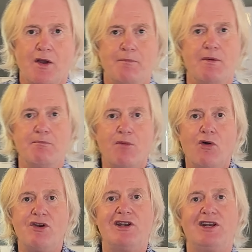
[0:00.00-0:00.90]
But
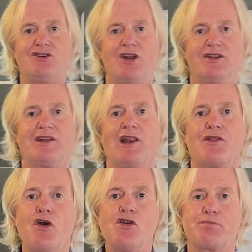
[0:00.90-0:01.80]
more interestingly,
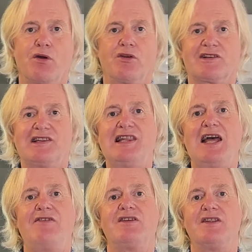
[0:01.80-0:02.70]
those products
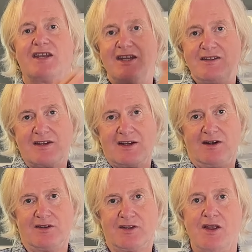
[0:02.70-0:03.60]
left in the
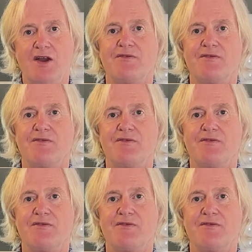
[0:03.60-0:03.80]
kindergarten